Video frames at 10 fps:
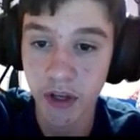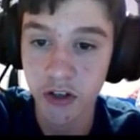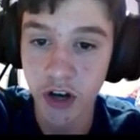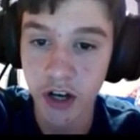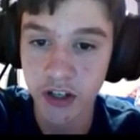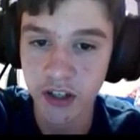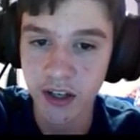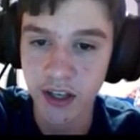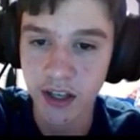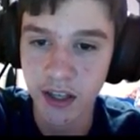attraction.
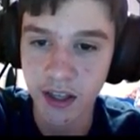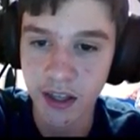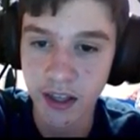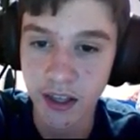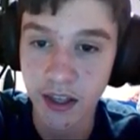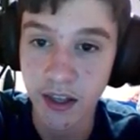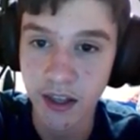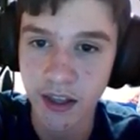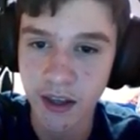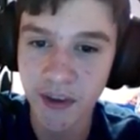
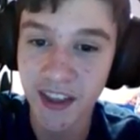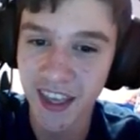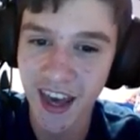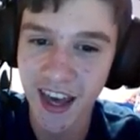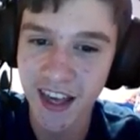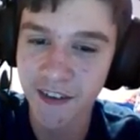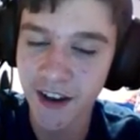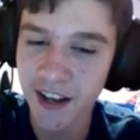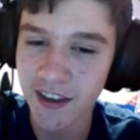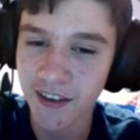Come on, guys.
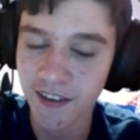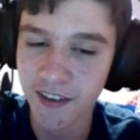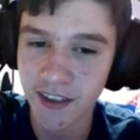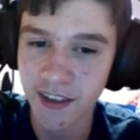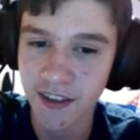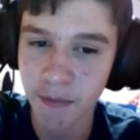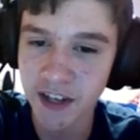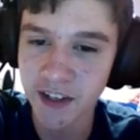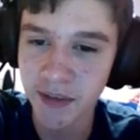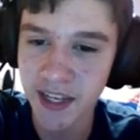Freddy holds a
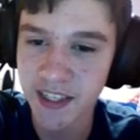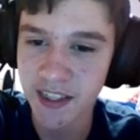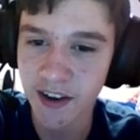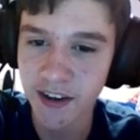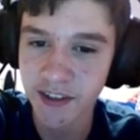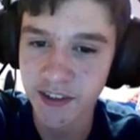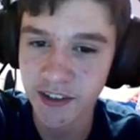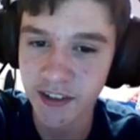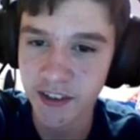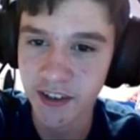special place in the hearts of
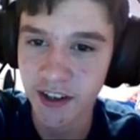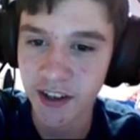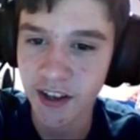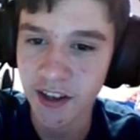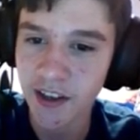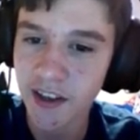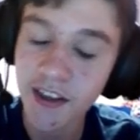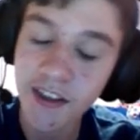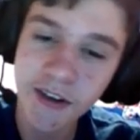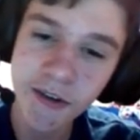children.
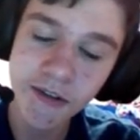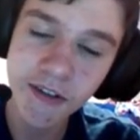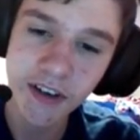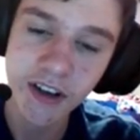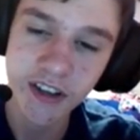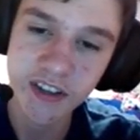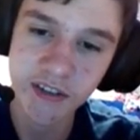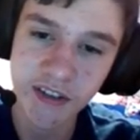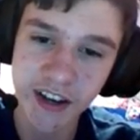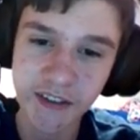So, so
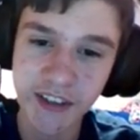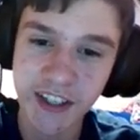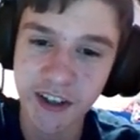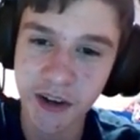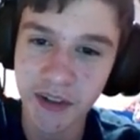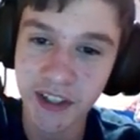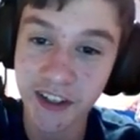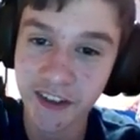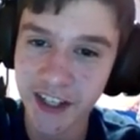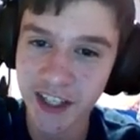why don't we show him a
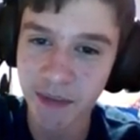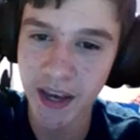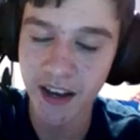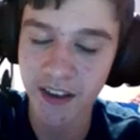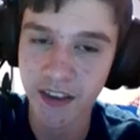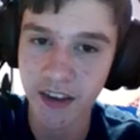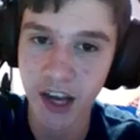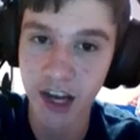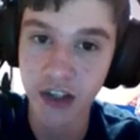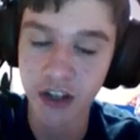little respect?
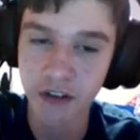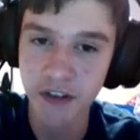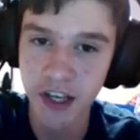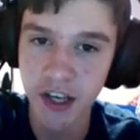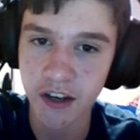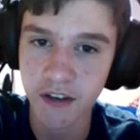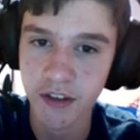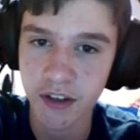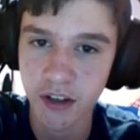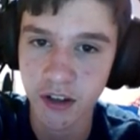I should have saved.
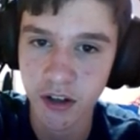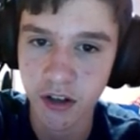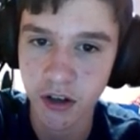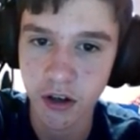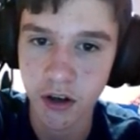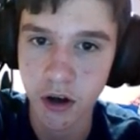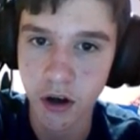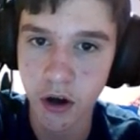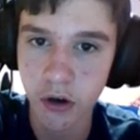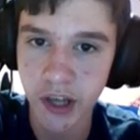
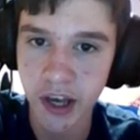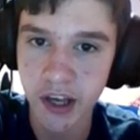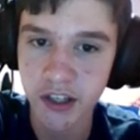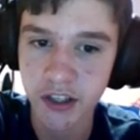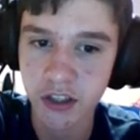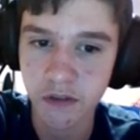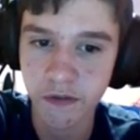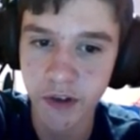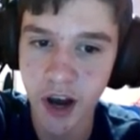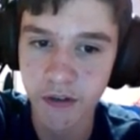Oh, that is
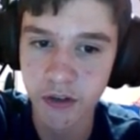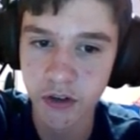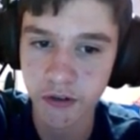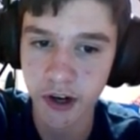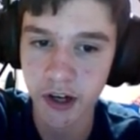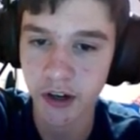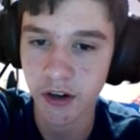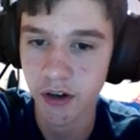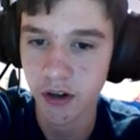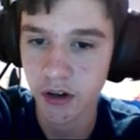FNAF two, Freddy.
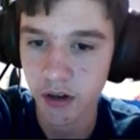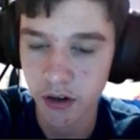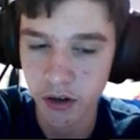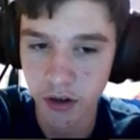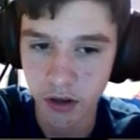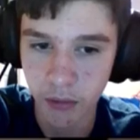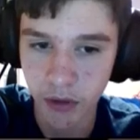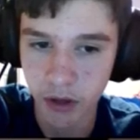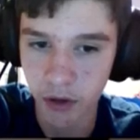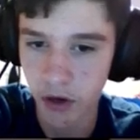
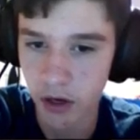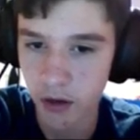But, okay.